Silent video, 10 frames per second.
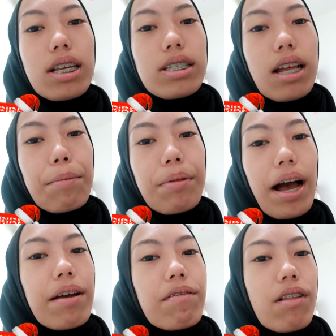Last time that
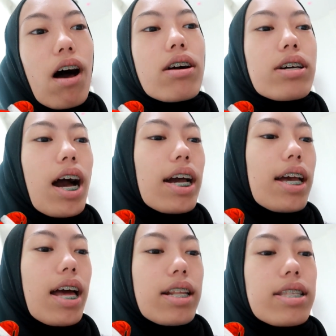I vlogged, I
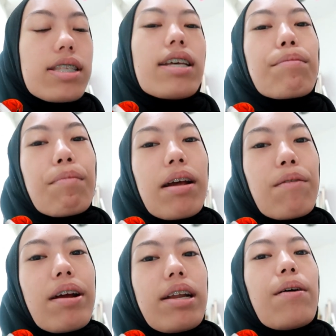had a sick, but
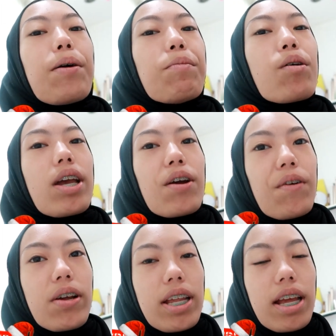right now I'm okay
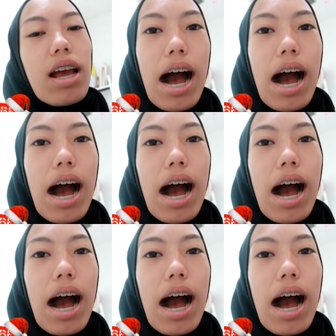already.